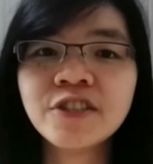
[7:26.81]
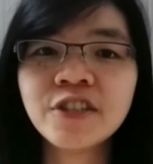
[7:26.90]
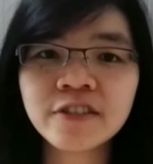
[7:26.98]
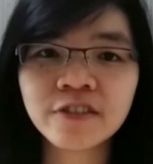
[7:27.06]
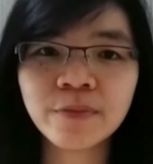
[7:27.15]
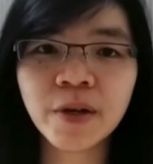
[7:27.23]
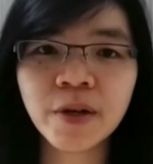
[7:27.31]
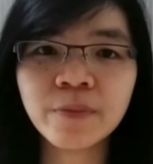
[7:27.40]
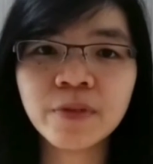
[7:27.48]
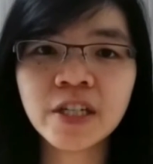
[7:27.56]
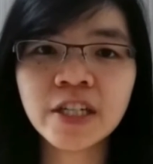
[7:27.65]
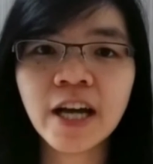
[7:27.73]
Just
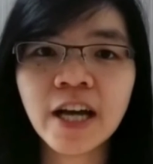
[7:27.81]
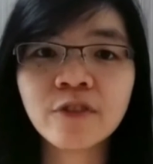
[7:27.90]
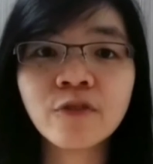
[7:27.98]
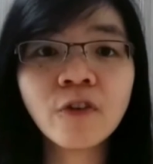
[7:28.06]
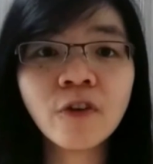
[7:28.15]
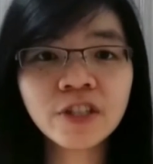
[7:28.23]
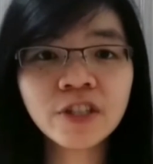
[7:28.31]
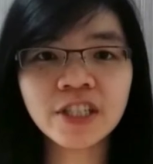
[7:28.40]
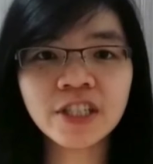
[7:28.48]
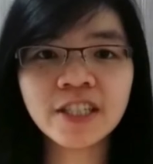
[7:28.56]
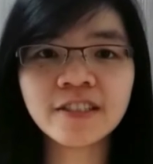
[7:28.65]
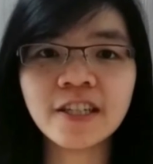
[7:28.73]
remember that 4
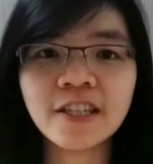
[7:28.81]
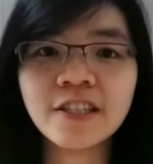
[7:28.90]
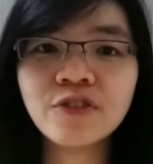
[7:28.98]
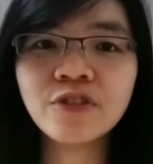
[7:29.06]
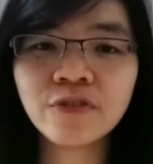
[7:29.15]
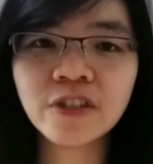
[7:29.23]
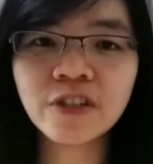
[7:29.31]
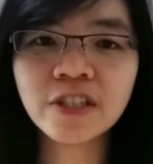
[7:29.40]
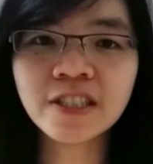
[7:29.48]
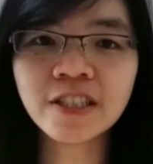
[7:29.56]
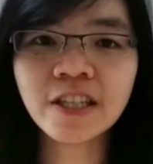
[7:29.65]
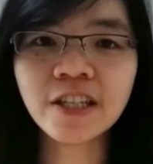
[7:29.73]
years in
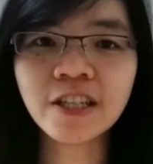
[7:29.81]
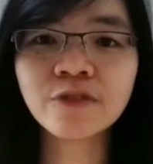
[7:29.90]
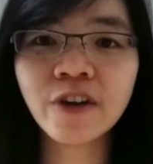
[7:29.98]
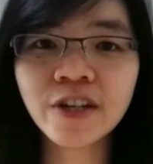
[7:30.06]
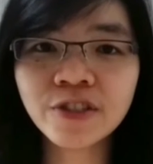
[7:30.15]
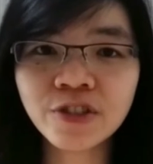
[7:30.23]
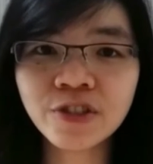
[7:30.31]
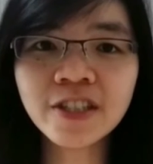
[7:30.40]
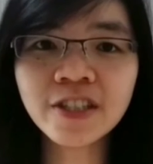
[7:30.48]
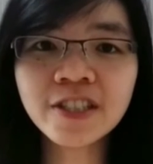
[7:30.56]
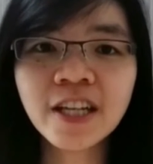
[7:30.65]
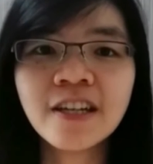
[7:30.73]
university is very
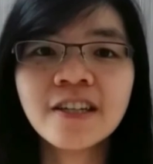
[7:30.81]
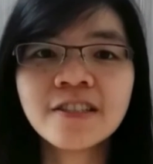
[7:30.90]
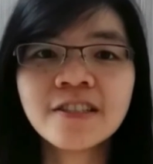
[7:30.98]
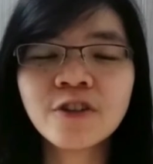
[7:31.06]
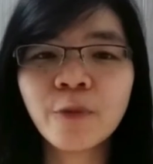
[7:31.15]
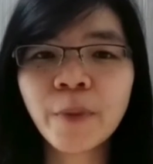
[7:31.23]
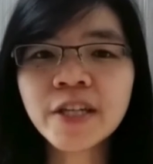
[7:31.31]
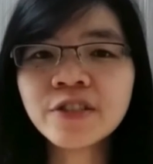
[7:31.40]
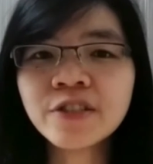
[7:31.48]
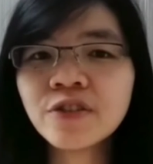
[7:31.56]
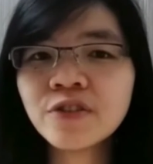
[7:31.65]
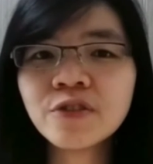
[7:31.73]
short, so make
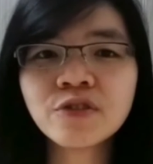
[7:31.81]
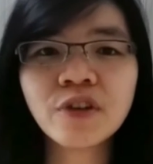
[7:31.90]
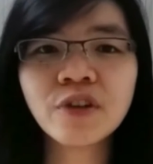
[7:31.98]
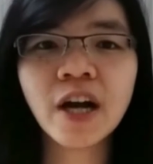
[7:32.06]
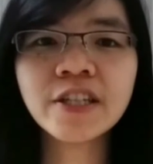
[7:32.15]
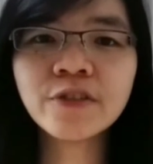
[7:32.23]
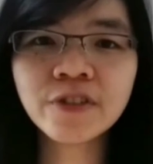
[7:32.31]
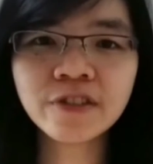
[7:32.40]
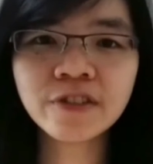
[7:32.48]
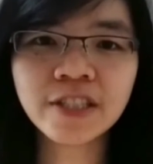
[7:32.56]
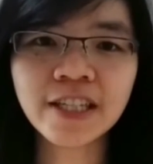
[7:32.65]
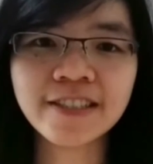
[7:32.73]
sure you try
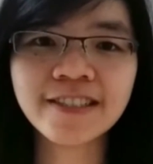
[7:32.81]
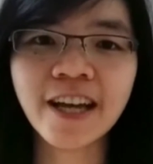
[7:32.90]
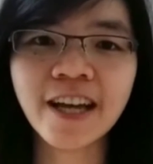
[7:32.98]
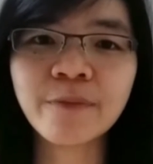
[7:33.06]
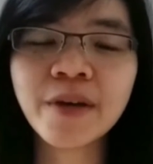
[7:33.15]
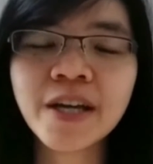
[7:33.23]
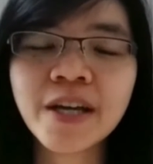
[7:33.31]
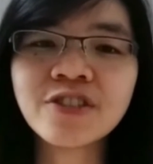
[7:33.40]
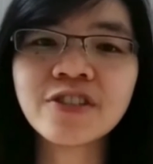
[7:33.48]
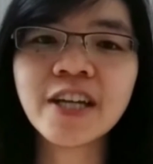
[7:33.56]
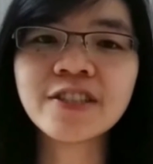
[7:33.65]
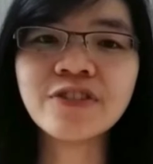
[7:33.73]
different things and make
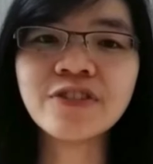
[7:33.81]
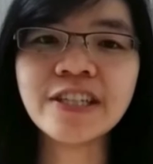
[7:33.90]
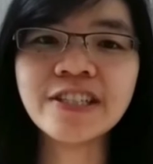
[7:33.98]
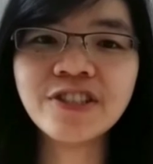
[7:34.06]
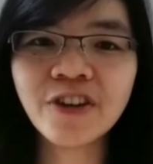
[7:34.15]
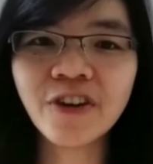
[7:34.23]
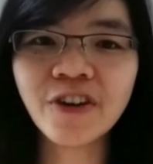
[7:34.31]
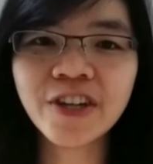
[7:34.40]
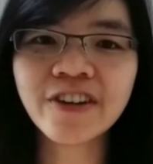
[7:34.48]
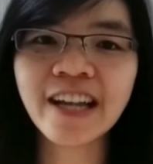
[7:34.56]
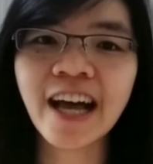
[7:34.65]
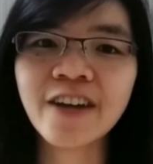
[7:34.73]
sure that you enjoy
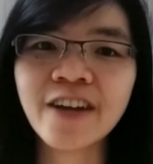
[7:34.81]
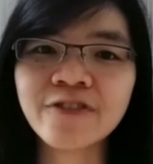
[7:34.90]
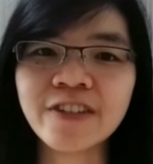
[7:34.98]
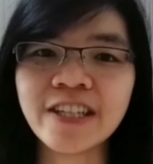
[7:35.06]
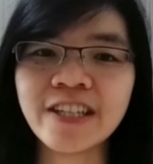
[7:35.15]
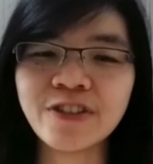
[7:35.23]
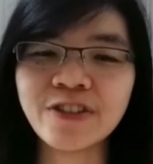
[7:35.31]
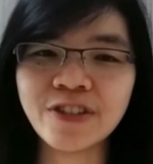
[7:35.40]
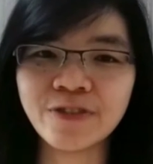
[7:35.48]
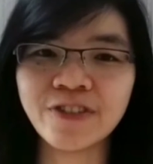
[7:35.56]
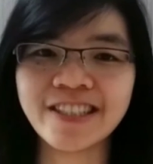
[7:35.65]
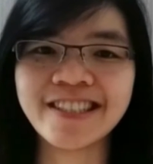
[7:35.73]
your life in the
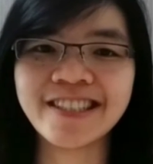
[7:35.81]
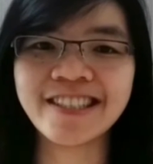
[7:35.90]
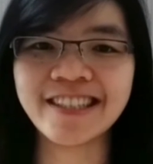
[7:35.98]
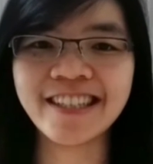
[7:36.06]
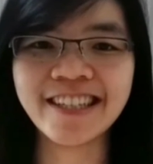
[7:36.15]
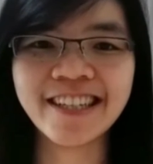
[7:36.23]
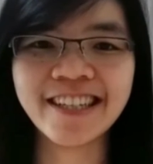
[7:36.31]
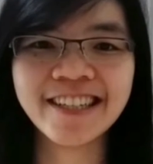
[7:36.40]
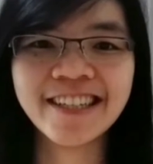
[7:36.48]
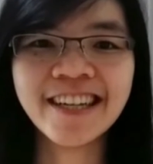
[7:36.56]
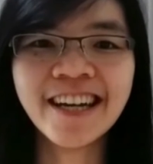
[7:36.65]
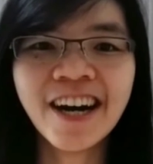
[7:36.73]
university.
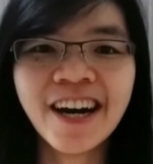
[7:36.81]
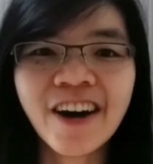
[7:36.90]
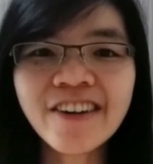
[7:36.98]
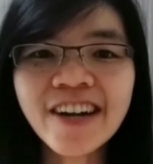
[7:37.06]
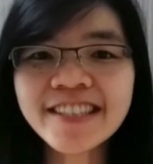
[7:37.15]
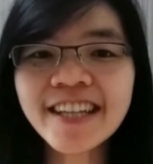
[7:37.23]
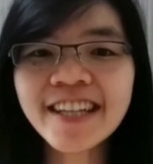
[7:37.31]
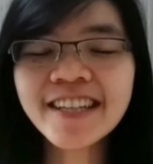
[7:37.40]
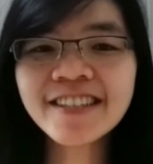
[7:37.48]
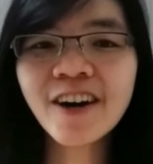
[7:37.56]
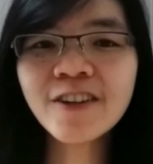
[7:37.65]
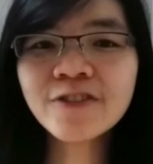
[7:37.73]
Alright,
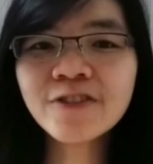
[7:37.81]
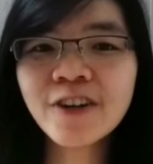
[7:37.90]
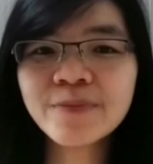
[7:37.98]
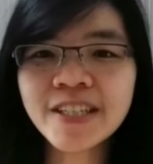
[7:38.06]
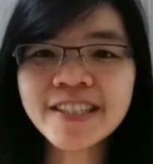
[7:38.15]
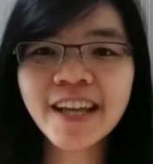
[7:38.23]
that's all from me.